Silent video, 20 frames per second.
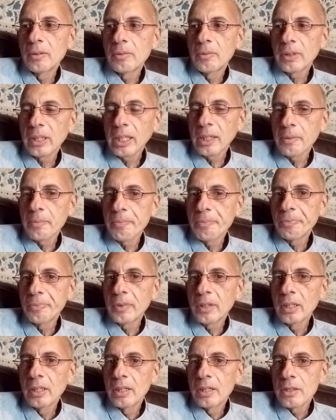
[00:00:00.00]
Okay?
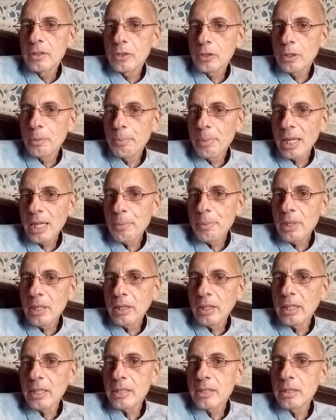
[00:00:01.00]
So the baby
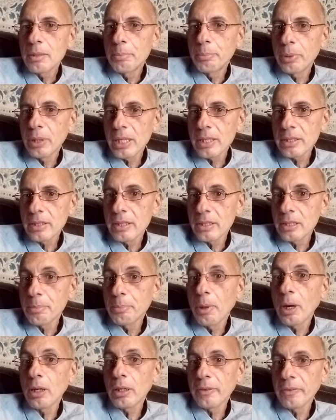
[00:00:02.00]
thinks the breast is a
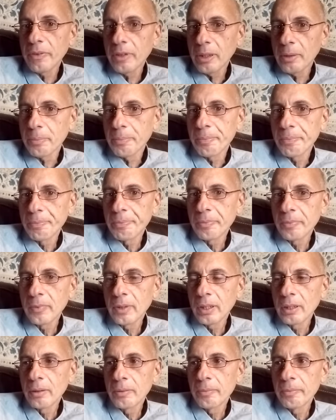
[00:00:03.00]
part of him.
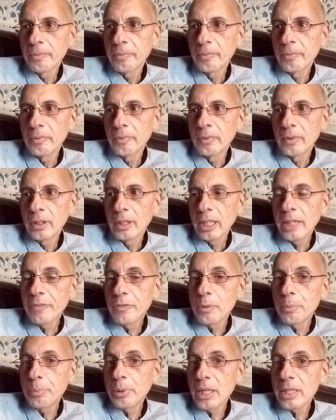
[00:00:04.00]
If
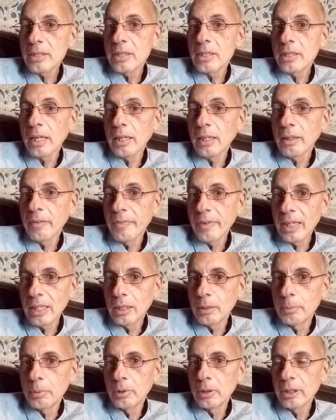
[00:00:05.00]
the breast is
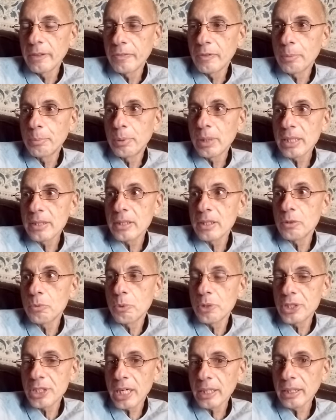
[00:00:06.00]
unavailable, if the breast is
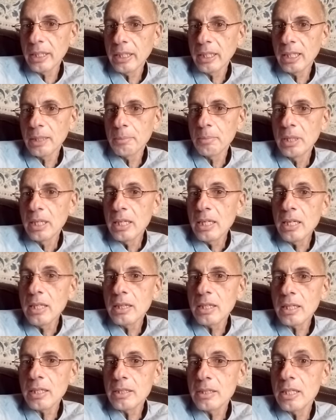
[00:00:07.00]
rejecting him, he
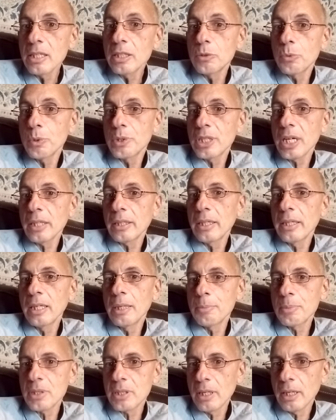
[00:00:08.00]
thinks he's rejecting
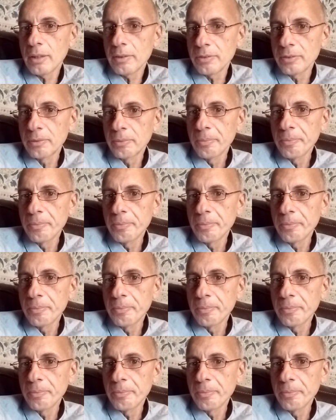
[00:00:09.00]
himself.